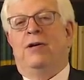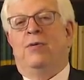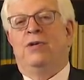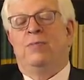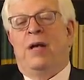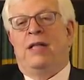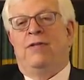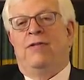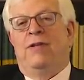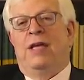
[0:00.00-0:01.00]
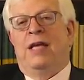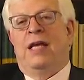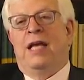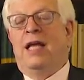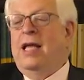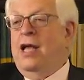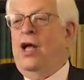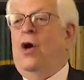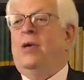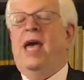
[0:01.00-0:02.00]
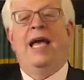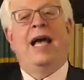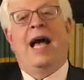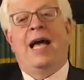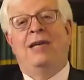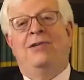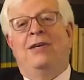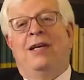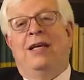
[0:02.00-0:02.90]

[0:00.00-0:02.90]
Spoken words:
response. Okay, guys.